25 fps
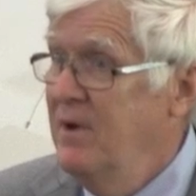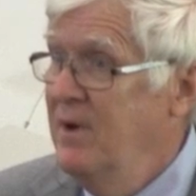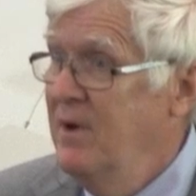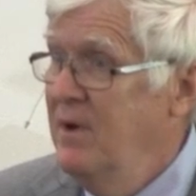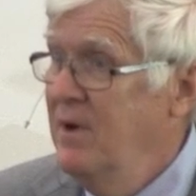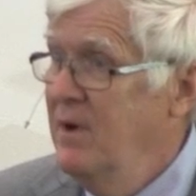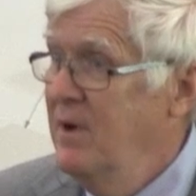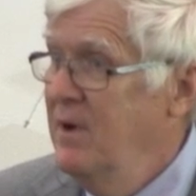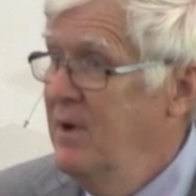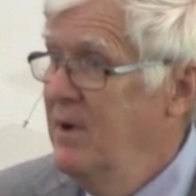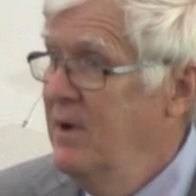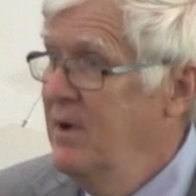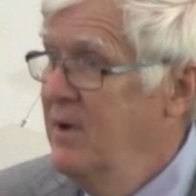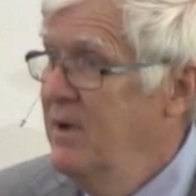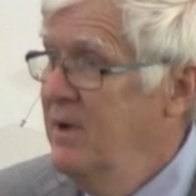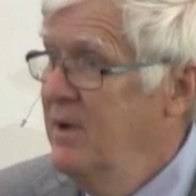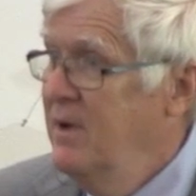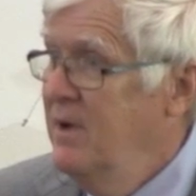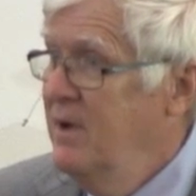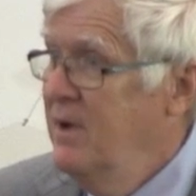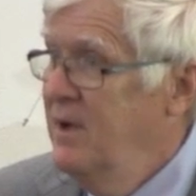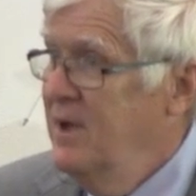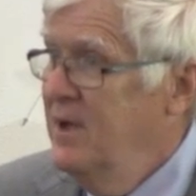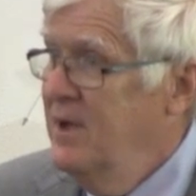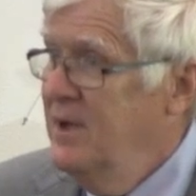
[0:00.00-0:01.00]

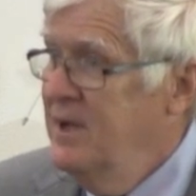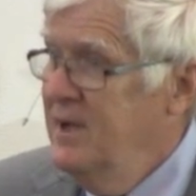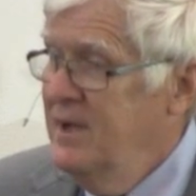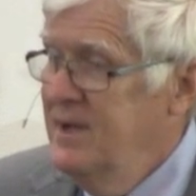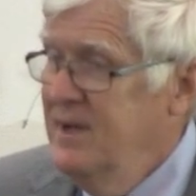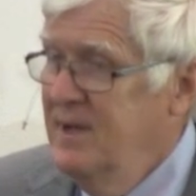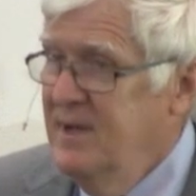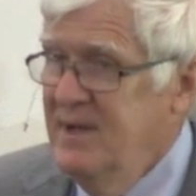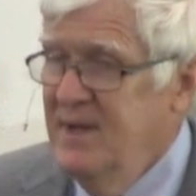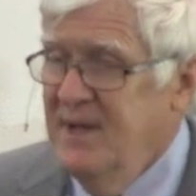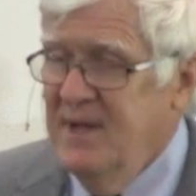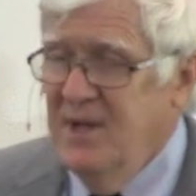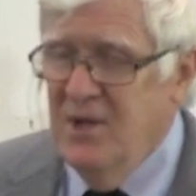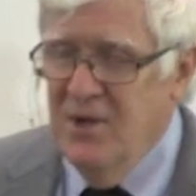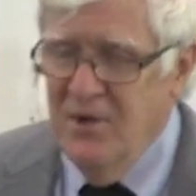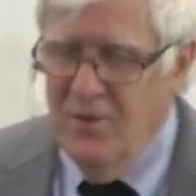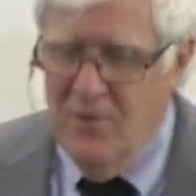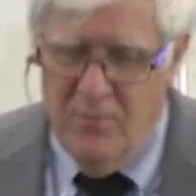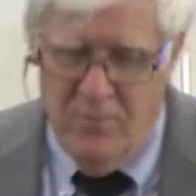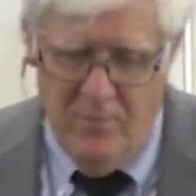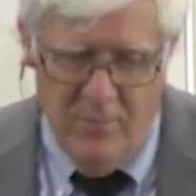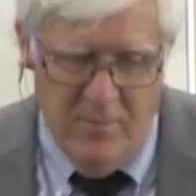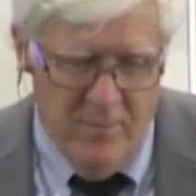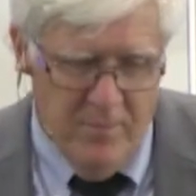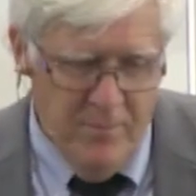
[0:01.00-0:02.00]
[no speech]